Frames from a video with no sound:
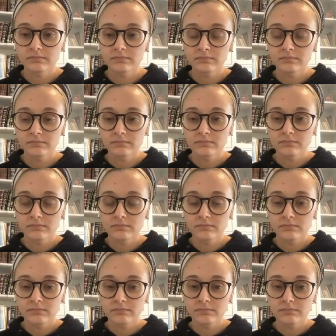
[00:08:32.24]

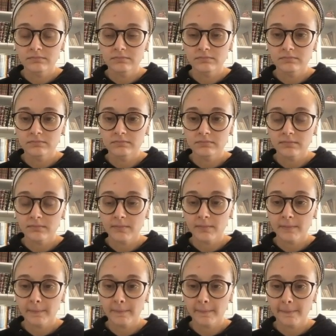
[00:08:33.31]

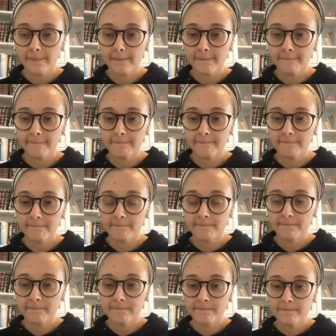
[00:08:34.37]

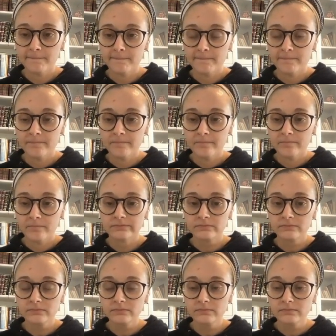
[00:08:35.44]

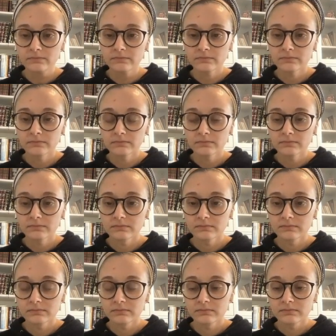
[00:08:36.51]

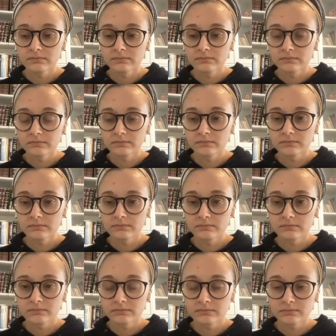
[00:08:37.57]

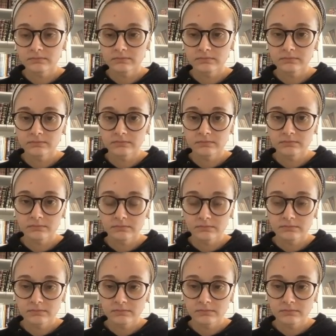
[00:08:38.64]
(not speaking)